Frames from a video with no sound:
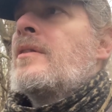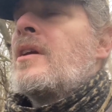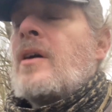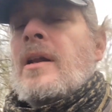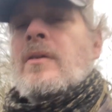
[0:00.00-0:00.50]

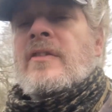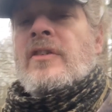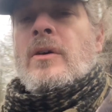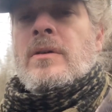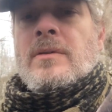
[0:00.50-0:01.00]
that I look
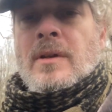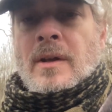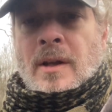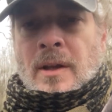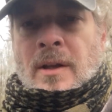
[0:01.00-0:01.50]
for
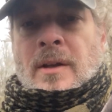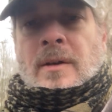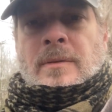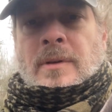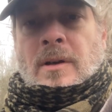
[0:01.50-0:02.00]

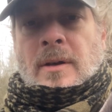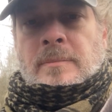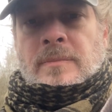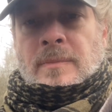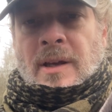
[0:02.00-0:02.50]
when I'm